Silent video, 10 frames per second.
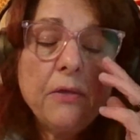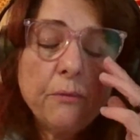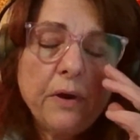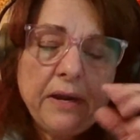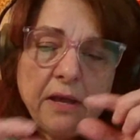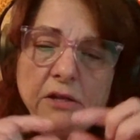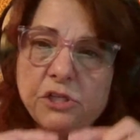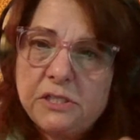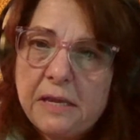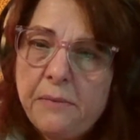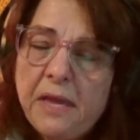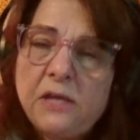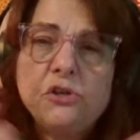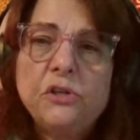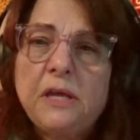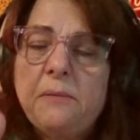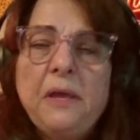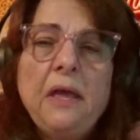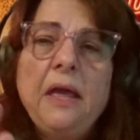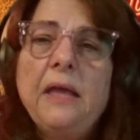Radiologists, they measure them,
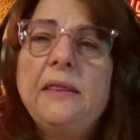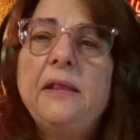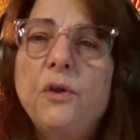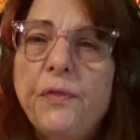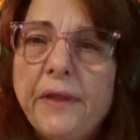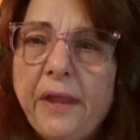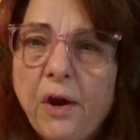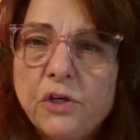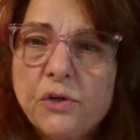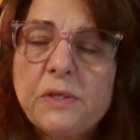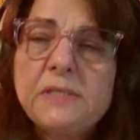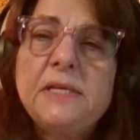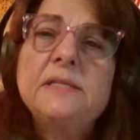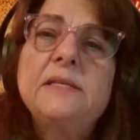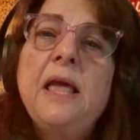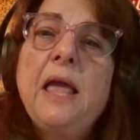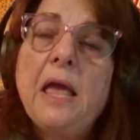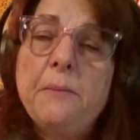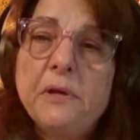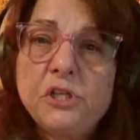and they look at the characteristics.
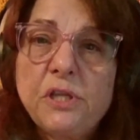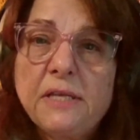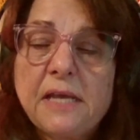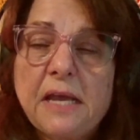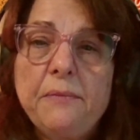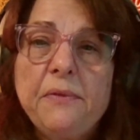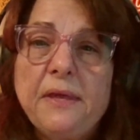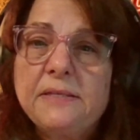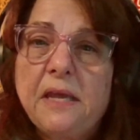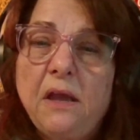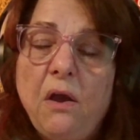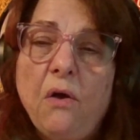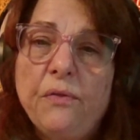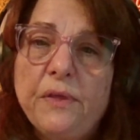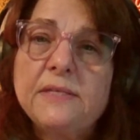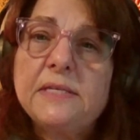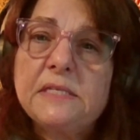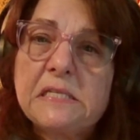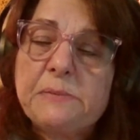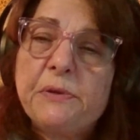And much of the time, they say, oh, this is
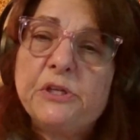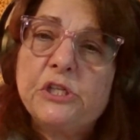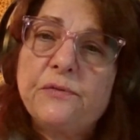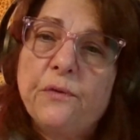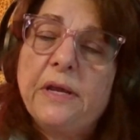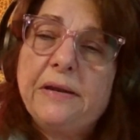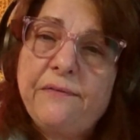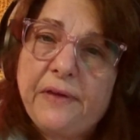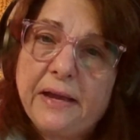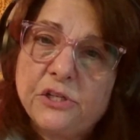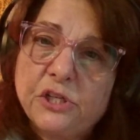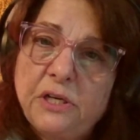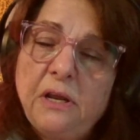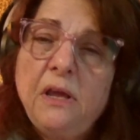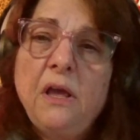suspicious for infection.